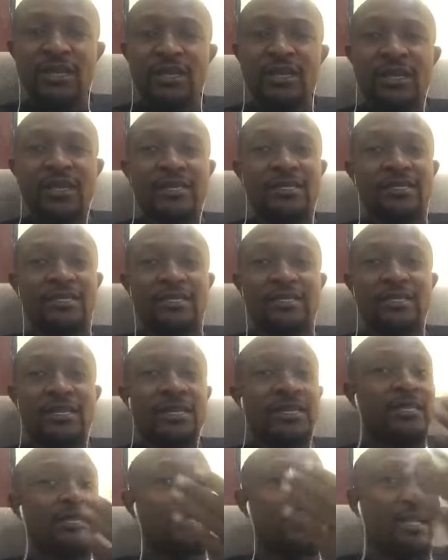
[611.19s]
that
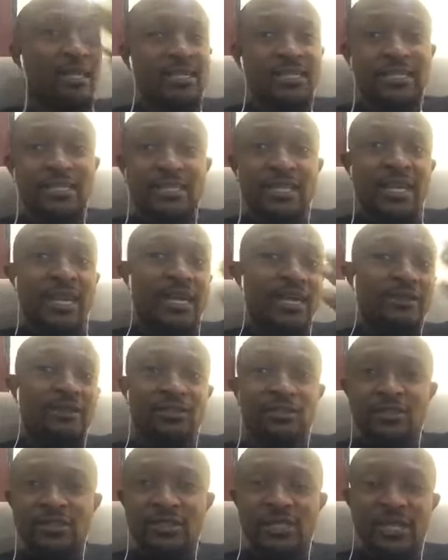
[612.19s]
stand and stare at
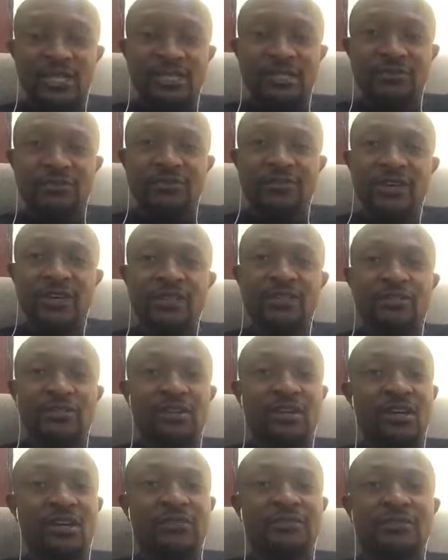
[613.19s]
us at the face
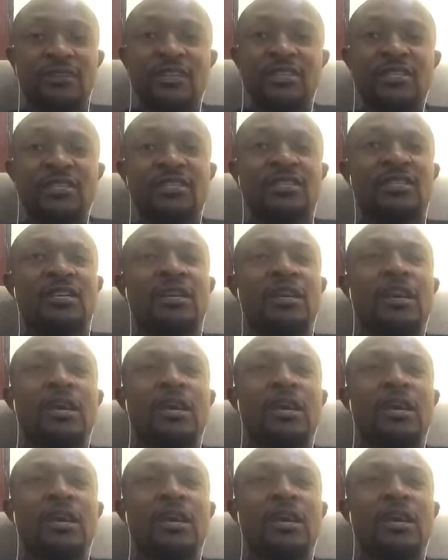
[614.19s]
on our faces,